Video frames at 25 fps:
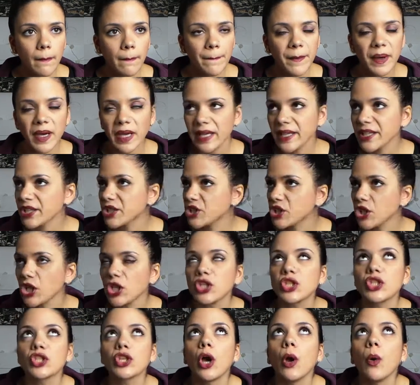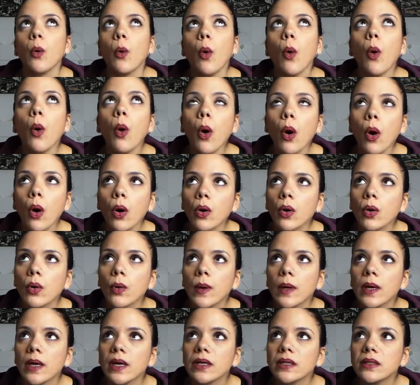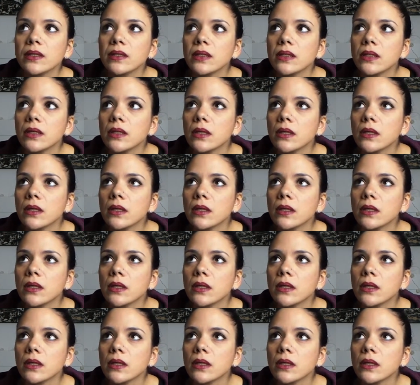but it's just so awkward.